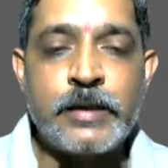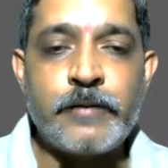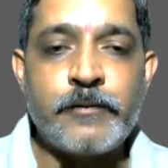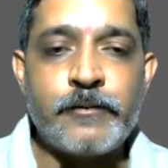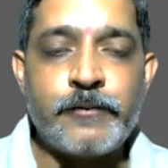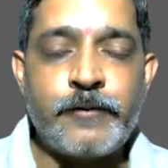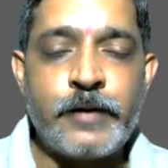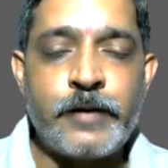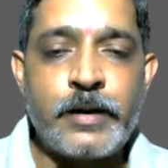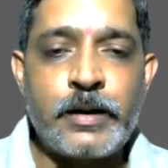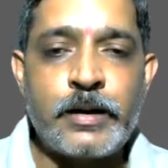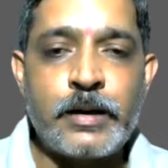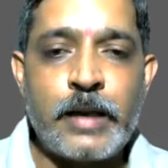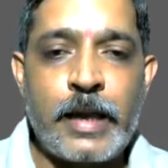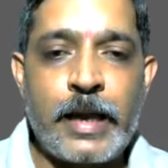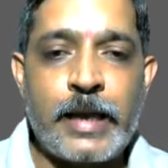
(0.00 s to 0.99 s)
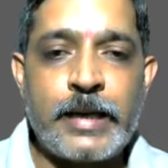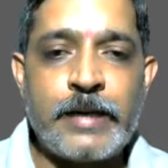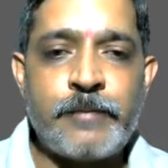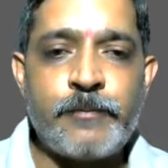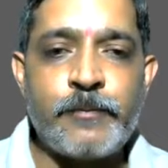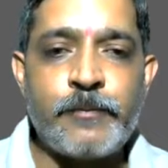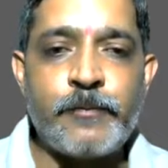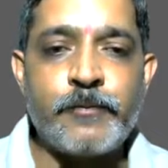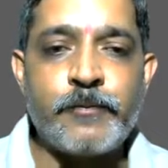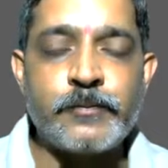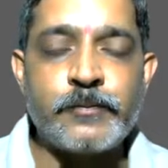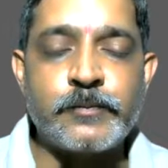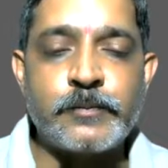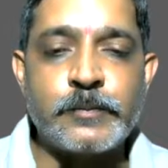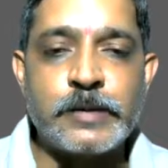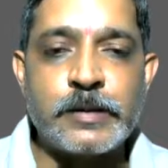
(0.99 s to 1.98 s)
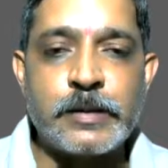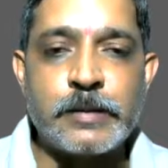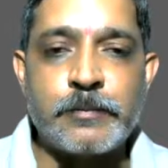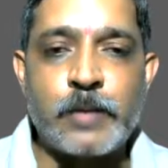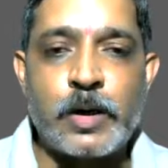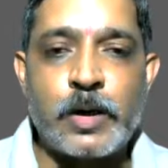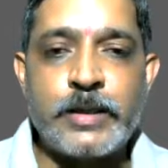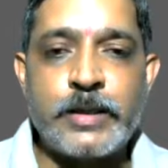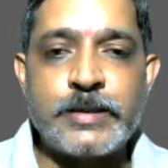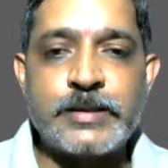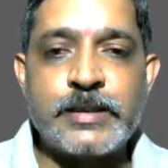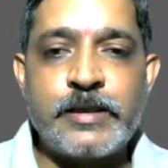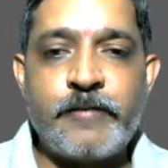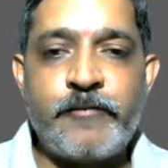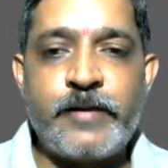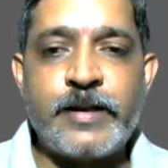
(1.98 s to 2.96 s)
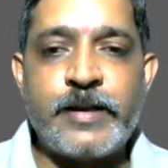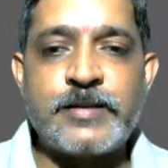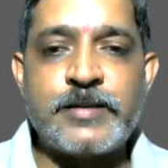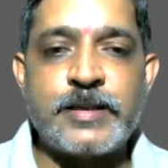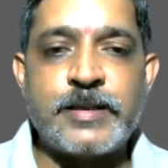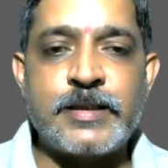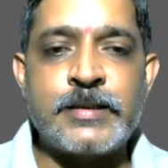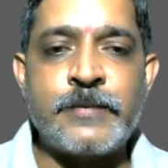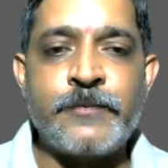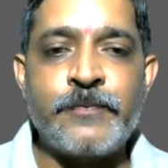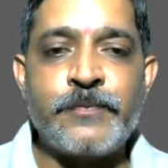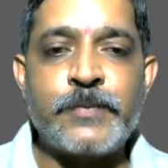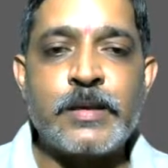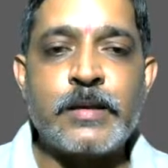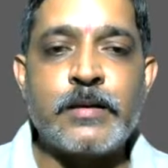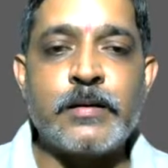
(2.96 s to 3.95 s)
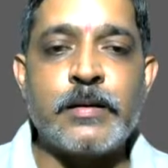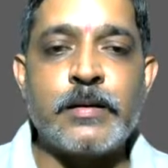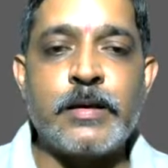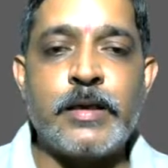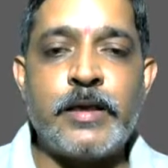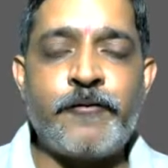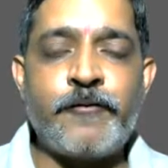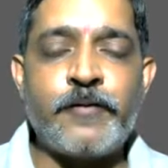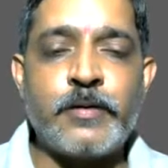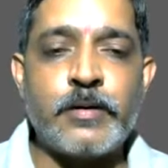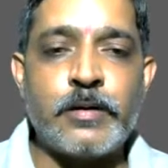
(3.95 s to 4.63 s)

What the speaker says: where any body's grievances, if